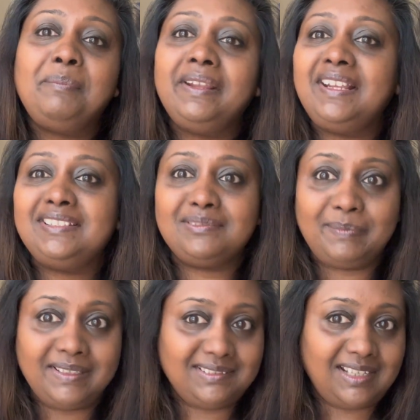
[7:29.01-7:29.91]
But it's
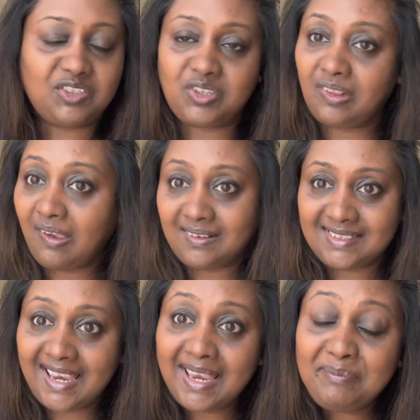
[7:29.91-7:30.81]
been such a long
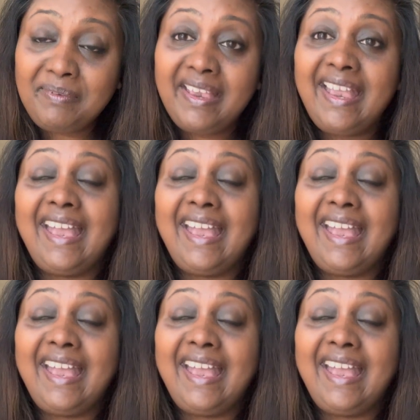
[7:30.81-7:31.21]
time,